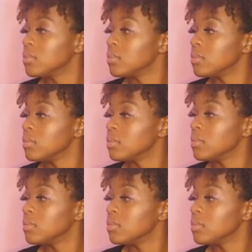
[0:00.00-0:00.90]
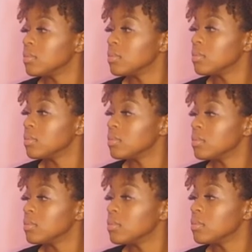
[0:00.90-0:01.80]

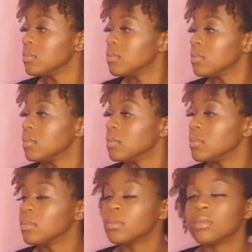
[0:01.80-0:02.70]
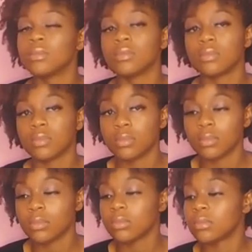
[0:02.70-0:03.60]

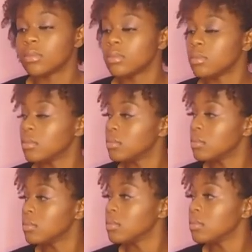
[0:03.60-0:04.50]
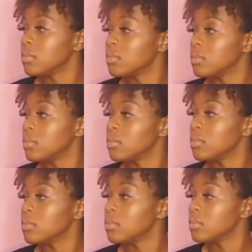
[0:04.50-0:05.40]

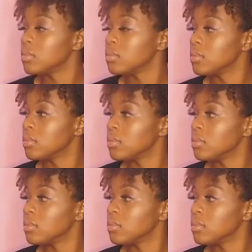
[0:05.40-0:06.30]
[no speech]